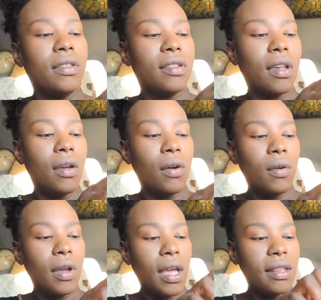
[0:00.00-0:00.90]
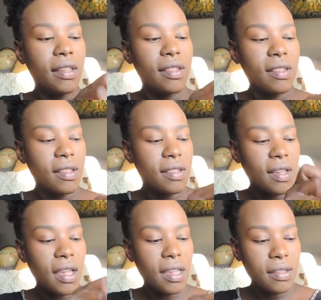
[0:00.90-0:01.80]
So, and this is in
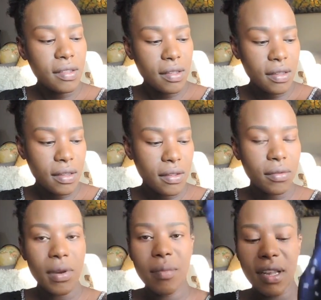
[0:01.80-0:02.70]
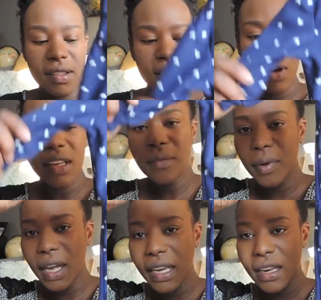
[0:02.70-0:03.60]
size three months, so I
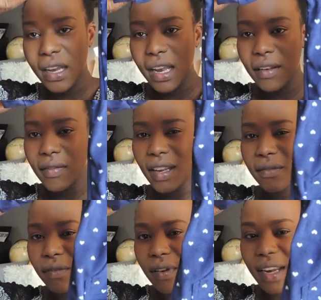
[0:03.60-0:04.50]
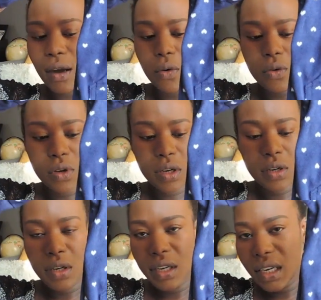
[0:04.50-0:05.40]
did buy it kind of like for
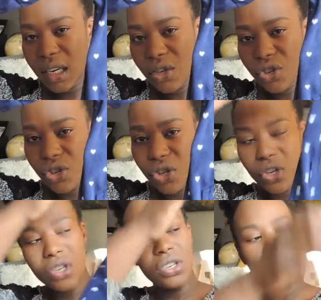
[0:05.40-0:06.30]
now-ish.